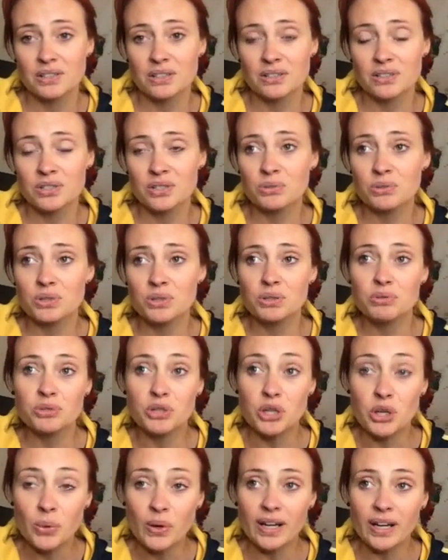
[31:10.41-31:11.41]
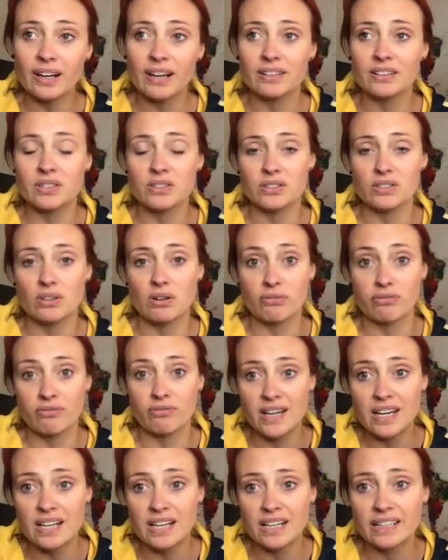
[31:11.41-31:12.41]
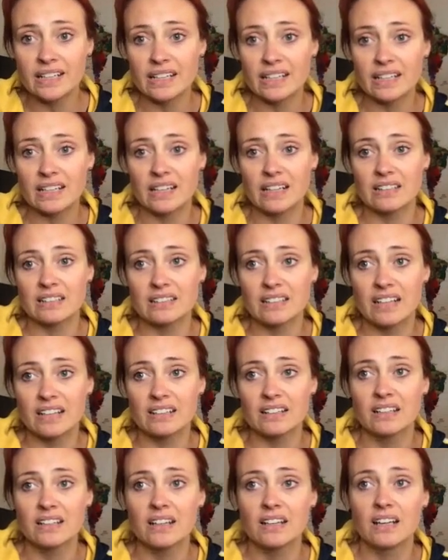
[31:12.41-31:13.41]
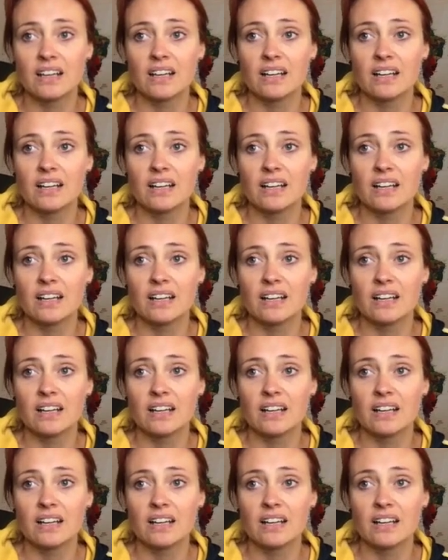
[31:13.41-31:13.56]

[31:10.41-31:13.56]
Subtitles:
Until you do it and you start feeling it. And then,